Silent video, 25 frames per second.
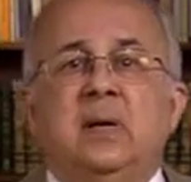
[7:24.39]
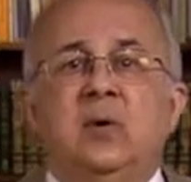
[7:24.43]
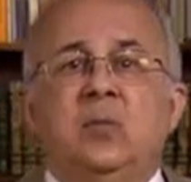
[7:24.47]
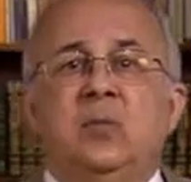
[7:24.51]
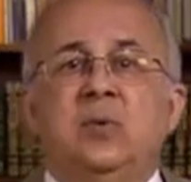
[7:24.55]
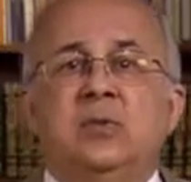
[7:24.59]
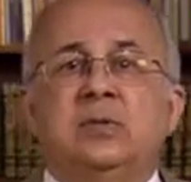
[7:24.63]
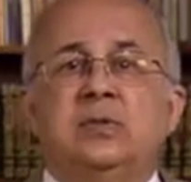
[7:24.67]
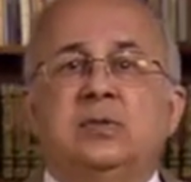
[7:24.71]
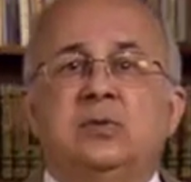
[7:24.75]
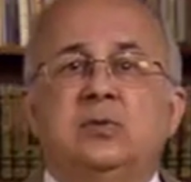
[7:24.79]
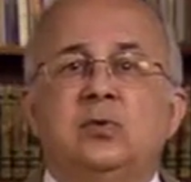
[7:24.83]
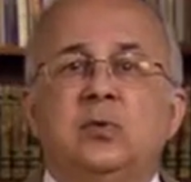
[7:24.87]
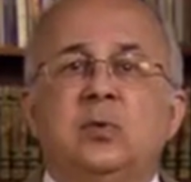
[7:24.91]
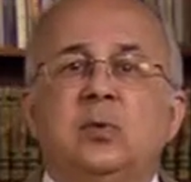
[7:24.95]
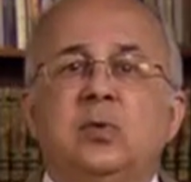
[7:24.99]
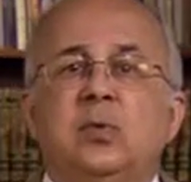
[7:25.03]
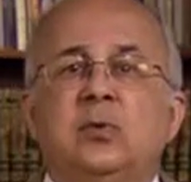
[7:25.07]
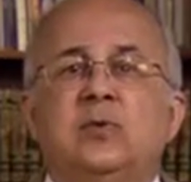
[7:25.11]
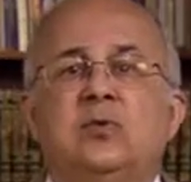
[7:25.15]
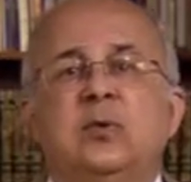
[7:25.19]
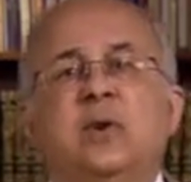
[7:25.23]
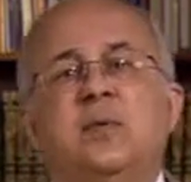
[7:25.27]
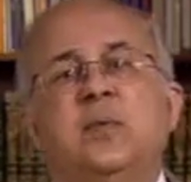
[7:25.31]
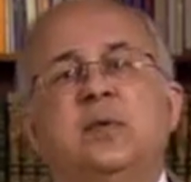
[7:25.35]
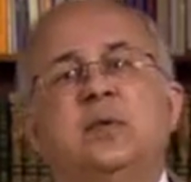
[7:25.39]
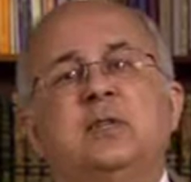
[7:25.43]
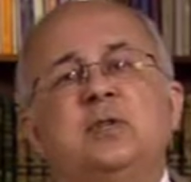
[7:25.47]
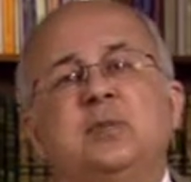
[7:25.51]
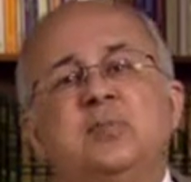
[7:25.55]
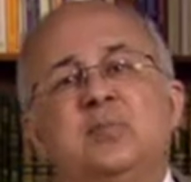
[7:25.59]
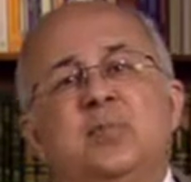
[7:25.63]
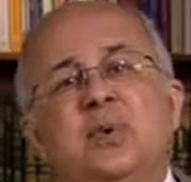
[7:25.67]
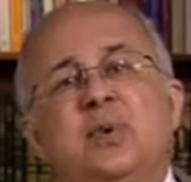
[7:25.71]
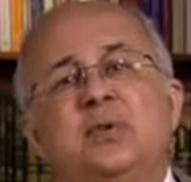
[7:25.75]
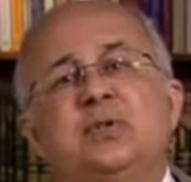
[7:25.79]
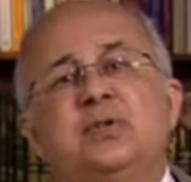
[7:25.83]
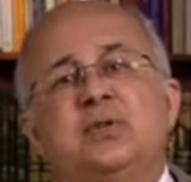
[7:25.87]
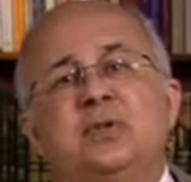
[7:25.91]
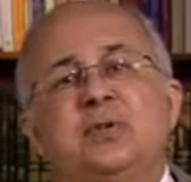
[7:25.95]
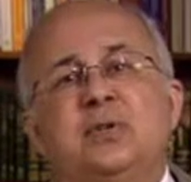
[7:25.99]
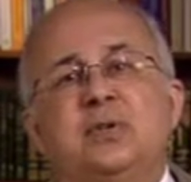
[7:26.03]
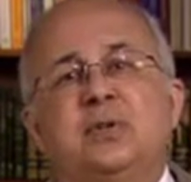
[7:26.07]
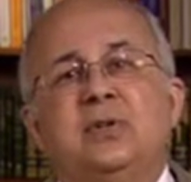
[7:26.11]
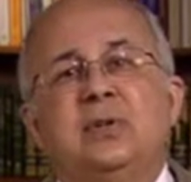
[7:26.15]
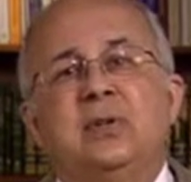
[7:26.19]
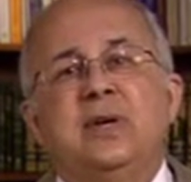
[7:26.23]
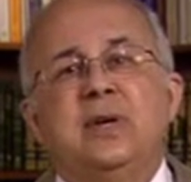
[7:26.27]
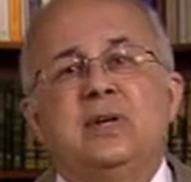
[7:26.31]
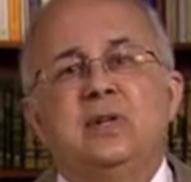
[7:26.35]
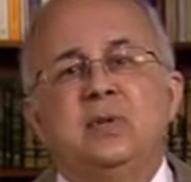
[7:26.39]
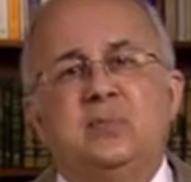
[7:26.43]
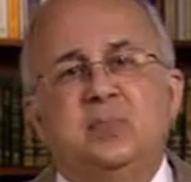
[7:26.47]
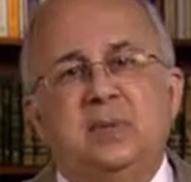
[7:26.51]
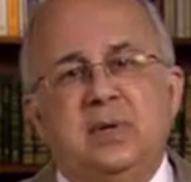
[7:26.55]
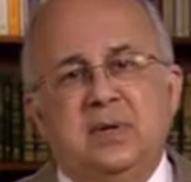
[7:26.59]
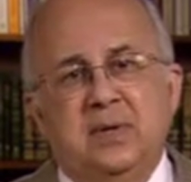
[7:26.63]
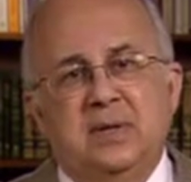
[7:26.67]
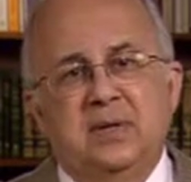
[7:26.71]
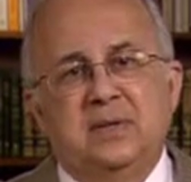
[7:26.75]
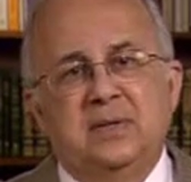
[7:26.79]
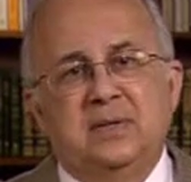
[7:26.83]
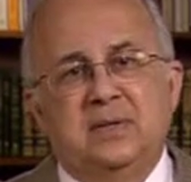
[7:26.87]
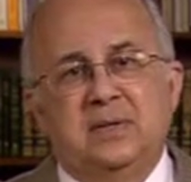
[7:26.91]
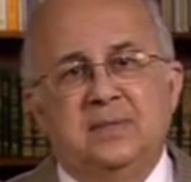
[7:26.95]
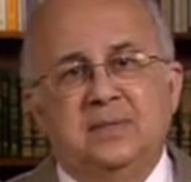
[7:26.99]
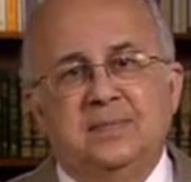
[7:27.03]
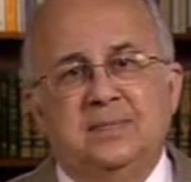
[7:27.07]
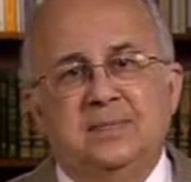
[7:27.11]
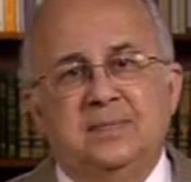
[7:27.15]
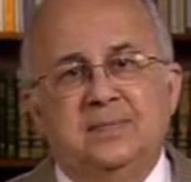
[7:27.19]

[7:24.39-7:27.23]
was drawn from his personal experience.